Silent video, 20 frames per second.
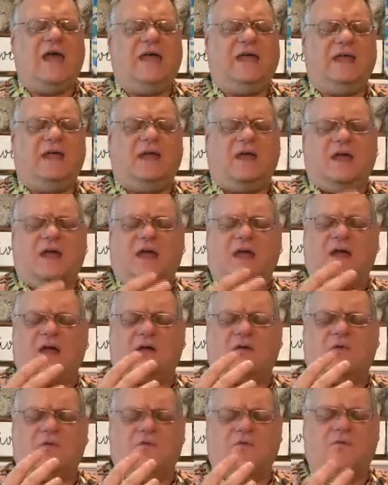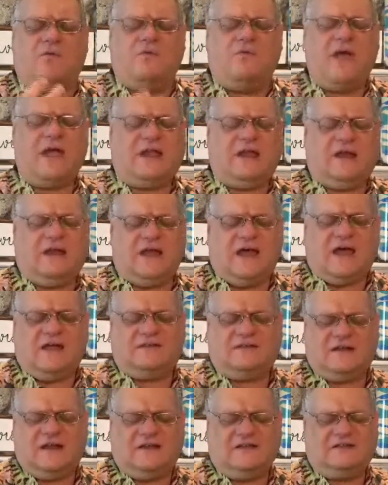I
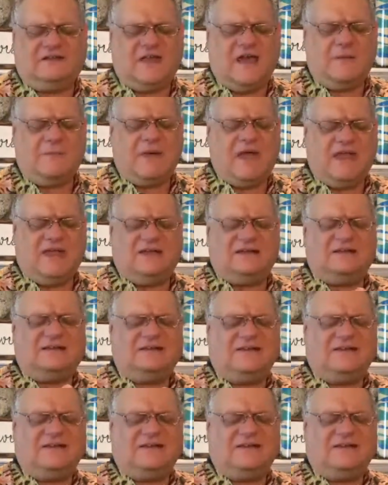recognize and I set my